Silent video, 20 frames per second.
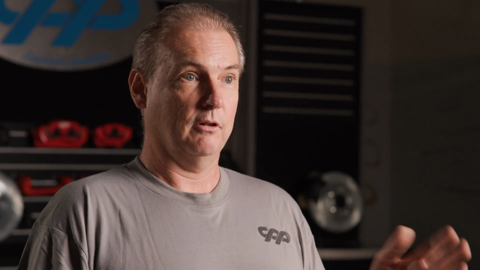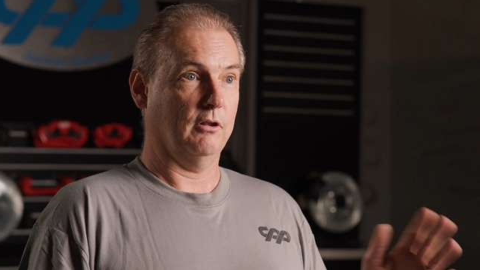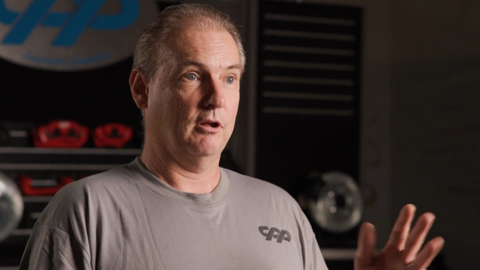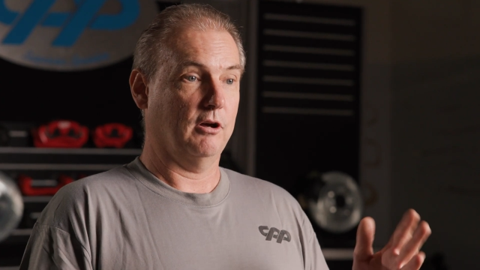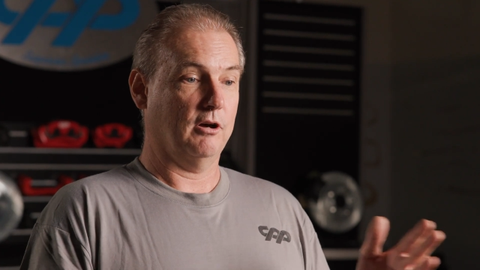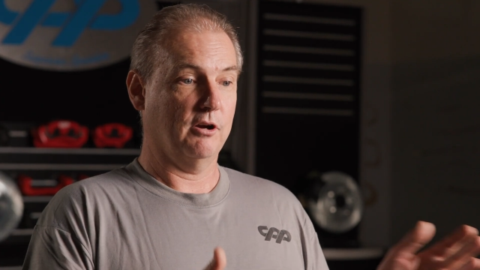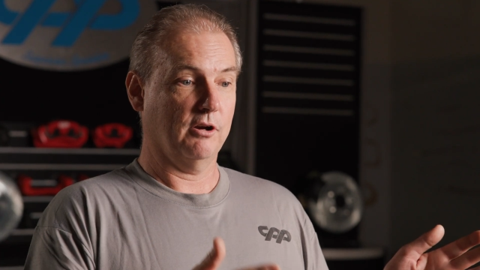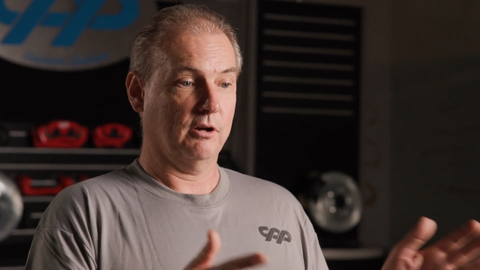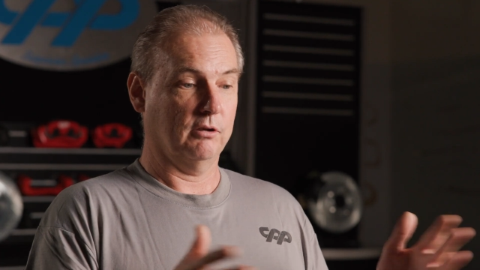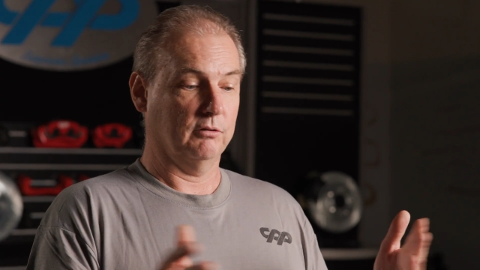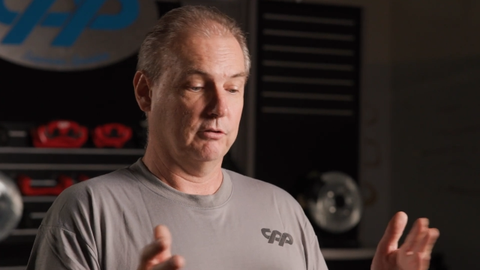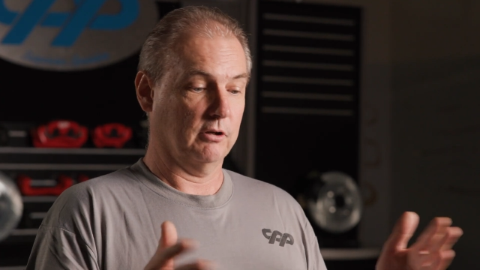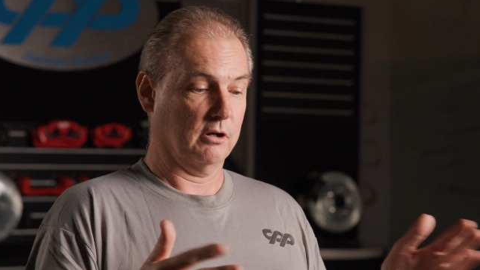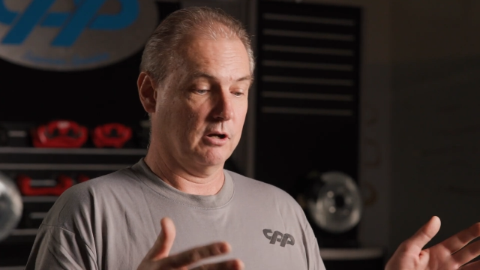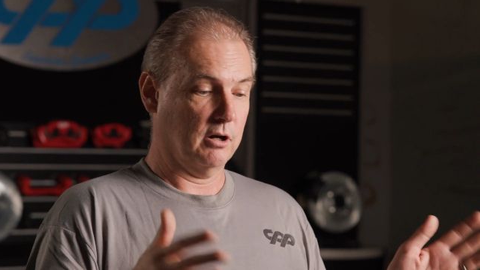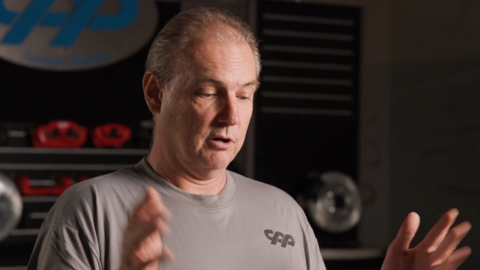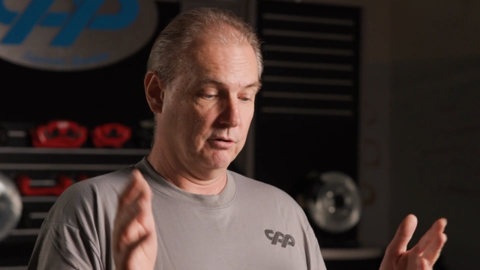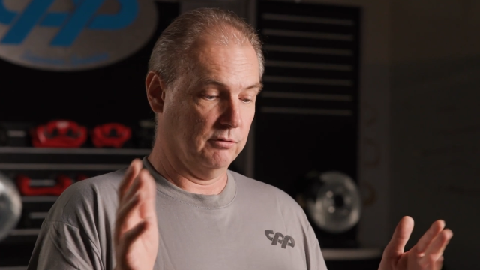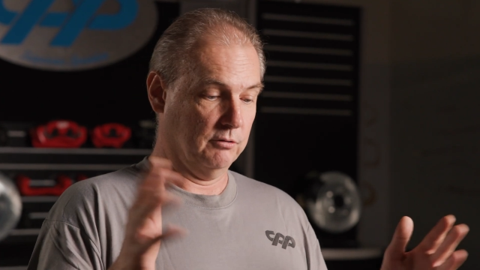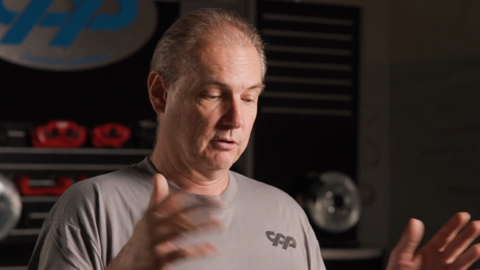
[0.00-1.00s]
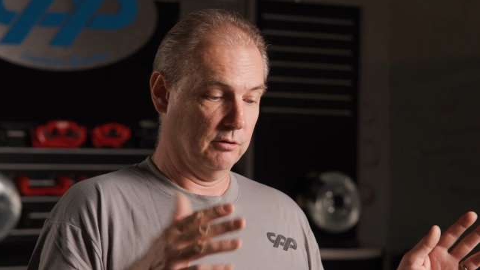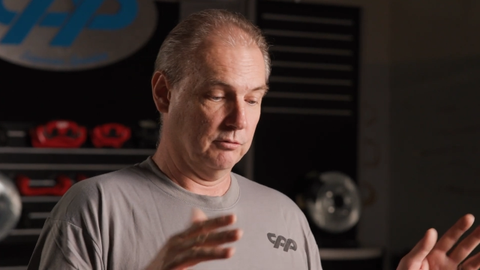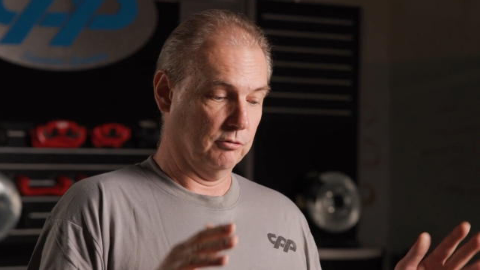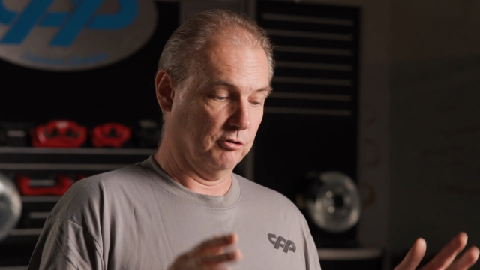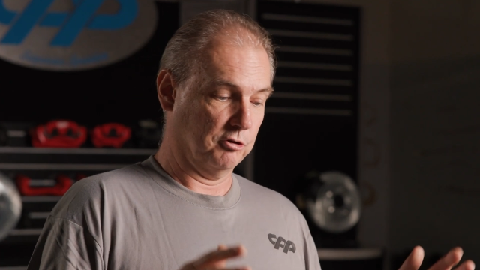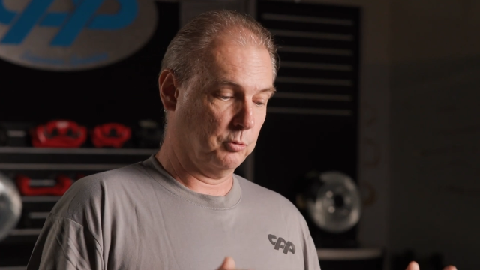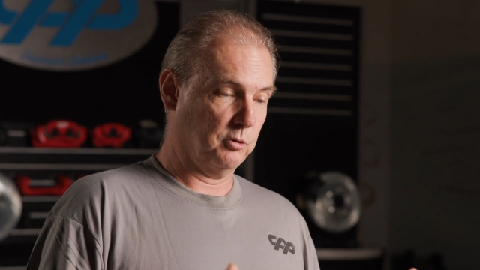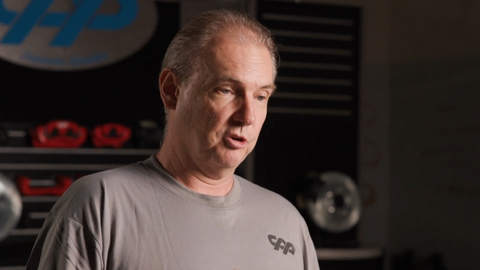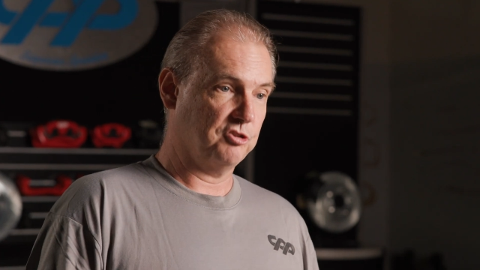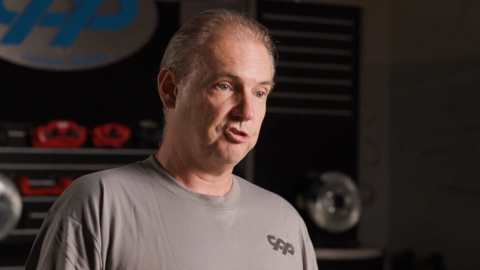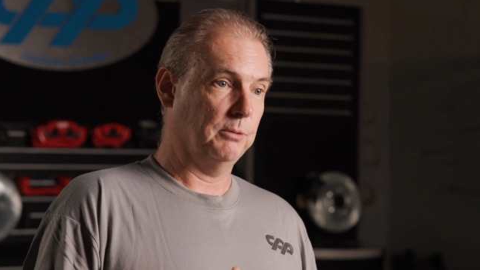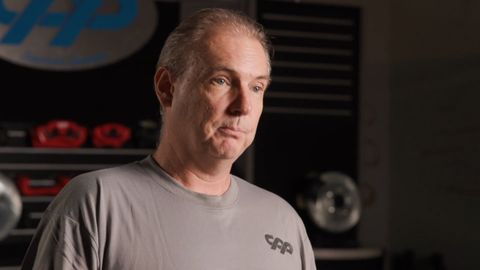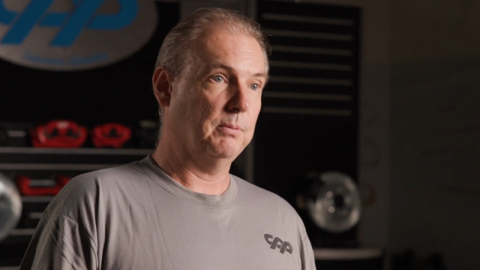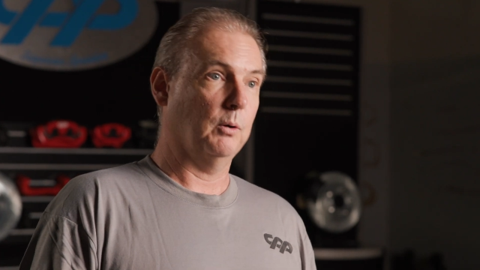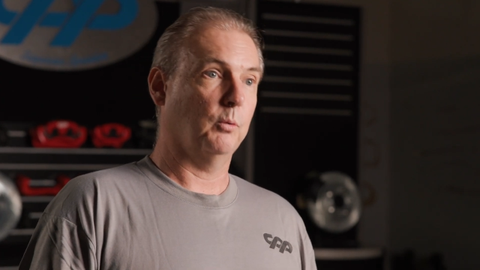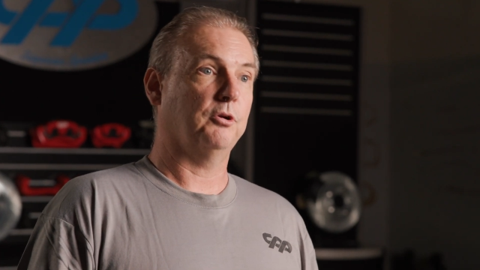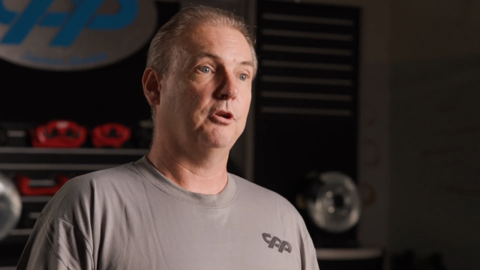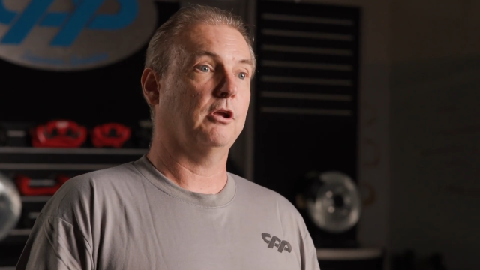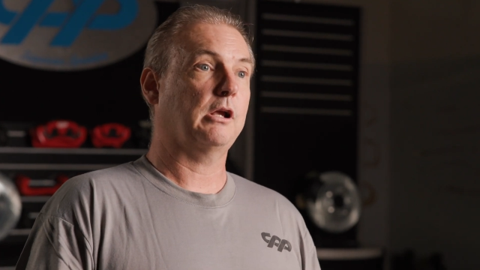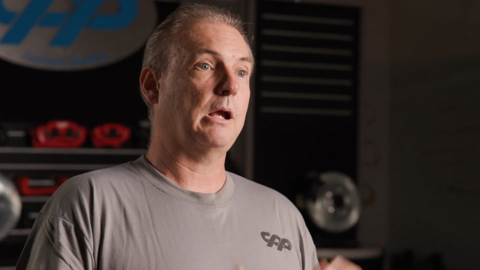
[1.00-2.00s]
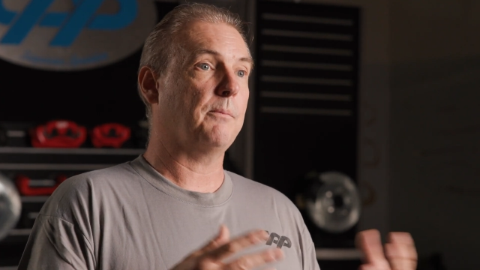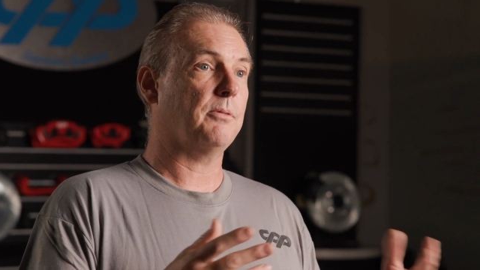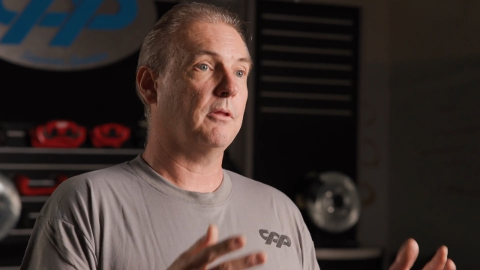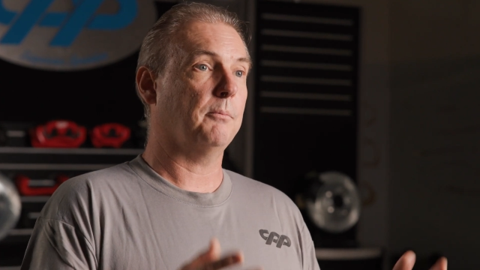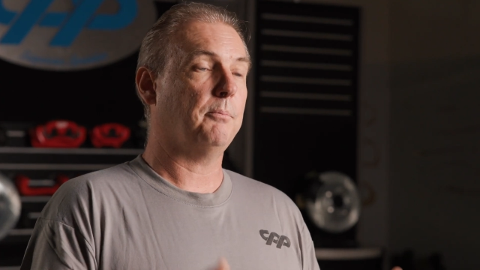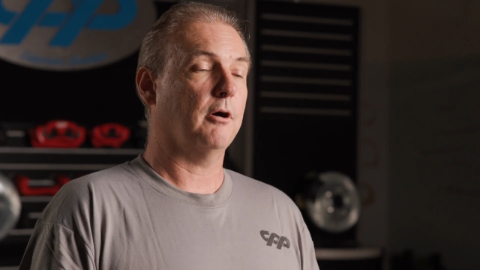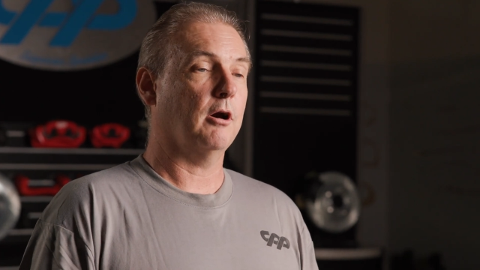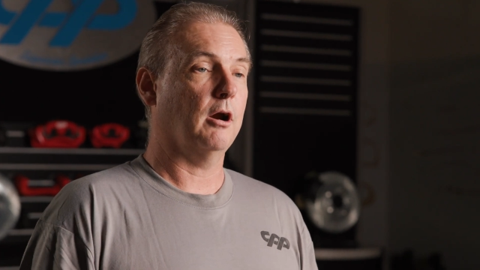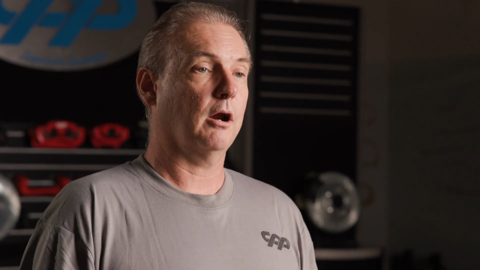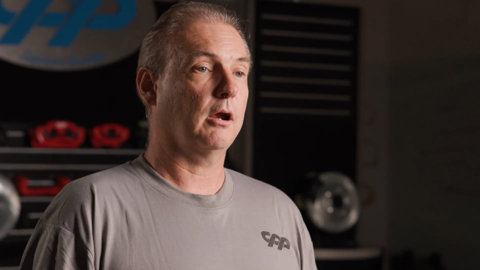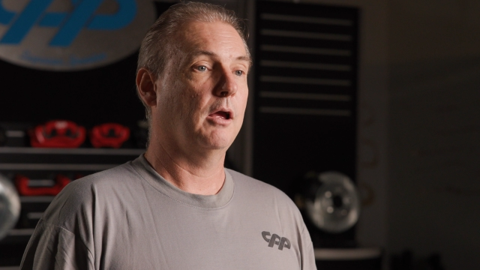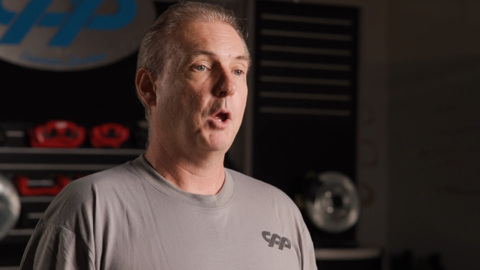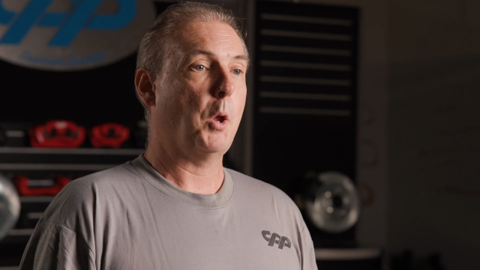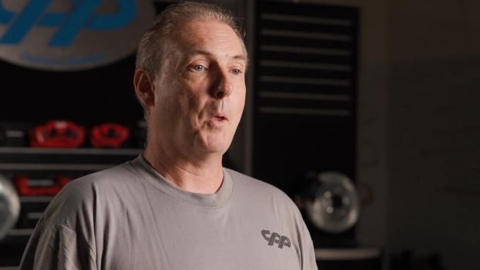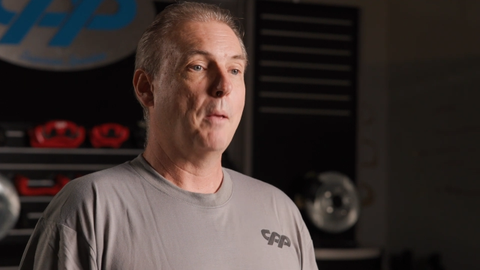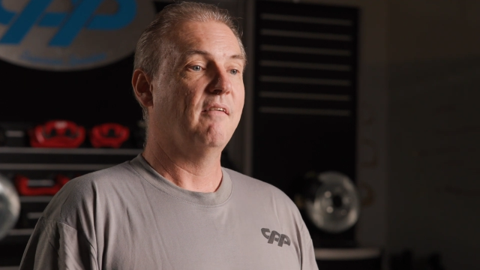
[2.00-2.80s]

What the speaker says: along because the car's not so twitchy. But when you come to park